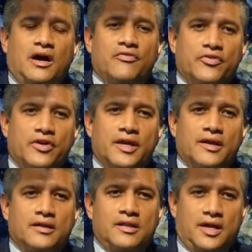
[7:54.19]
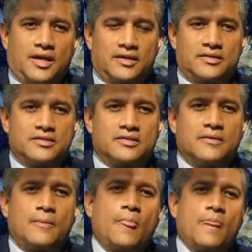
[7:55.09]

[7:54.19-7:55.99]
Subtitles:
offering clients